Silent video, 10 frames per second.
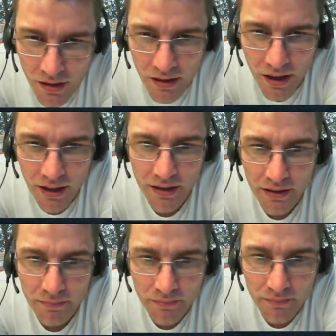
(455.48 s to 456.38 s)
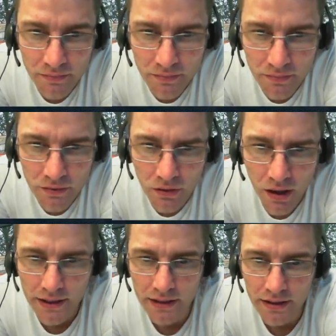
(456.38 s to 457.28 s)
Um,
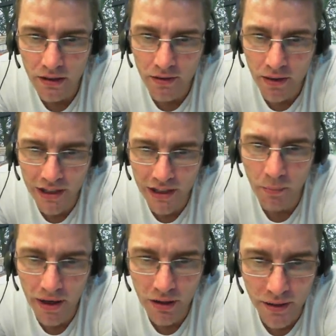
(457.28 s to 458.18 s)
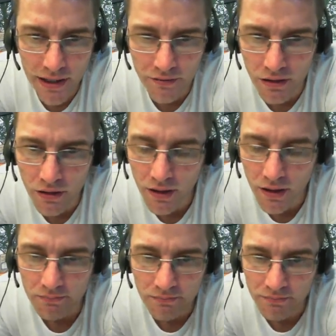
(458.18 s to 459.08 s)
Knighted Soul, there'll be no penalties for not
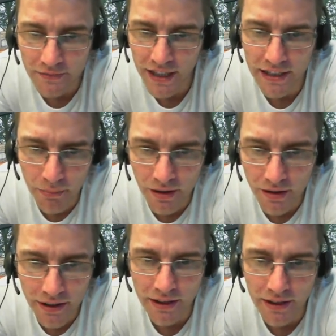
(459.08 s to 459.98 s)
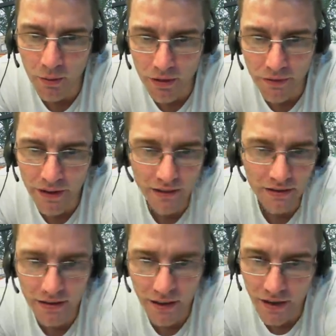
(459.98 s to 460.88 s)
taking part in the world
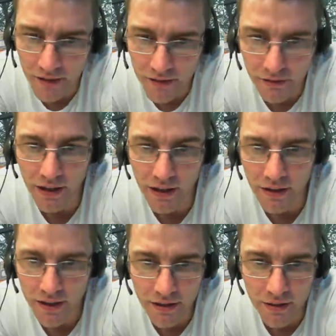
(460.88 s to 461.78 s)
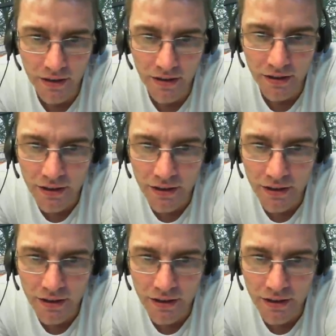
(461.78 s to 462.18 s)
events. If you don't like it, don't worry.